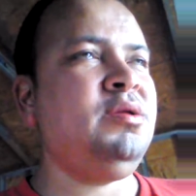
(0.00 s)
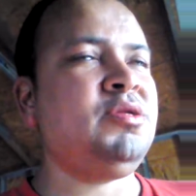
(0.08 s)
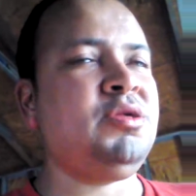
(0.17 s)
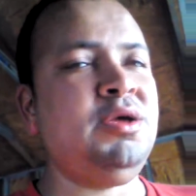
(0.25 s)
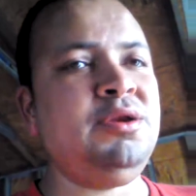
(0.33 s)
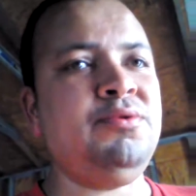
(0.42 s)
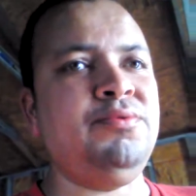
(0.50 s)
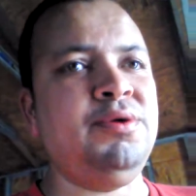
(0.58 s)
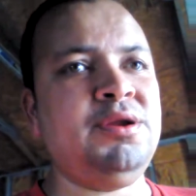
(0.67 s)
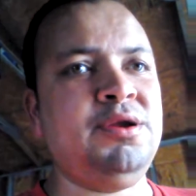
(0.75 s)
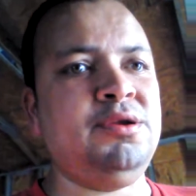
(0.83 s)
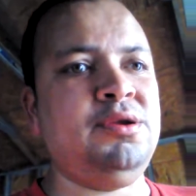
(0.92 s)
Cena
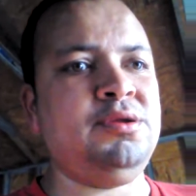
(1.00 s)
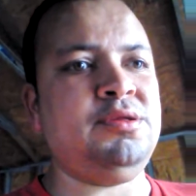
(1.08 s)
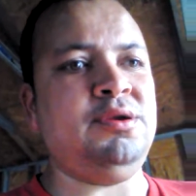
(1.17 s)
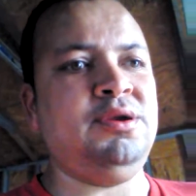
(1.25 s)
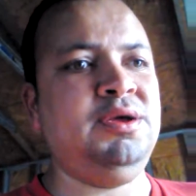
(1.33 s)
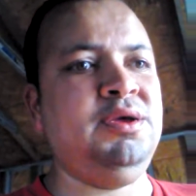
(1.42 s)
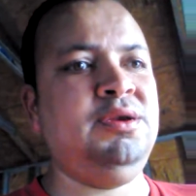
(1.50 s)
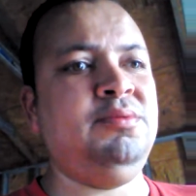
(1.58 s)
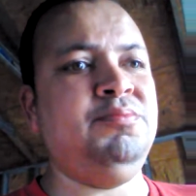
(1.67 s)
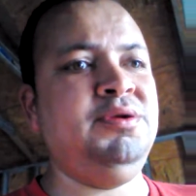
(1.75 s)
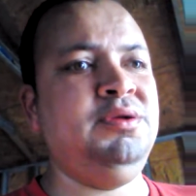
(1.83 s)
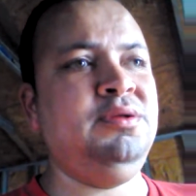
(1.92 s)
really doesn't need to
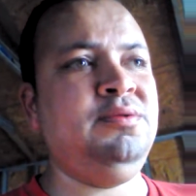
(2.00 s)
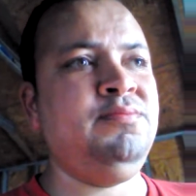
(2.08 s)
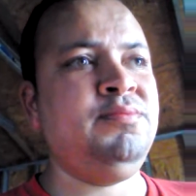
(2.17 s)
be